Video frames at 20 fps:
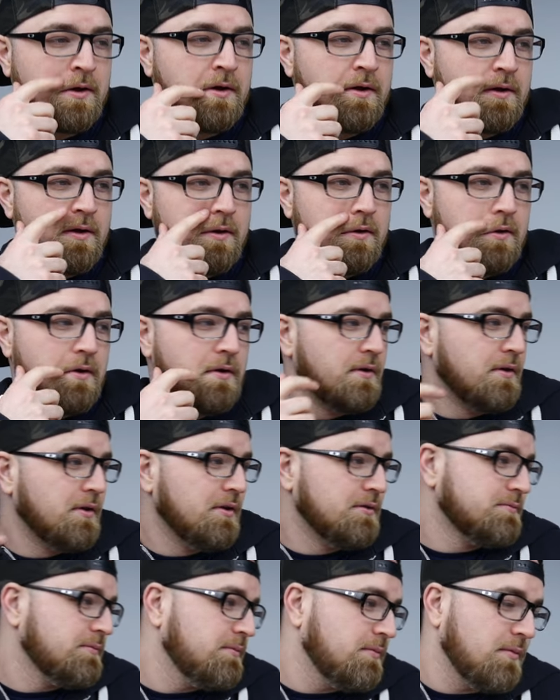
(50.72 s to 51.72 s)

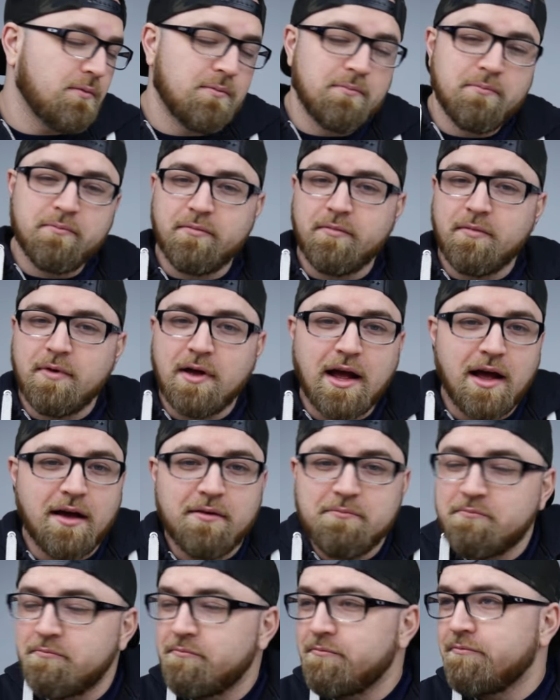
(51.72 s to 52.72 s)

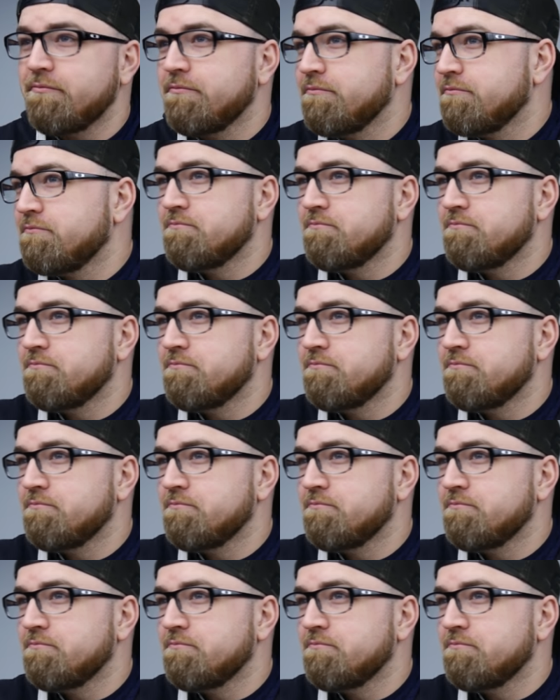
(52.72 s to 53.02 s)
Nobody speaks.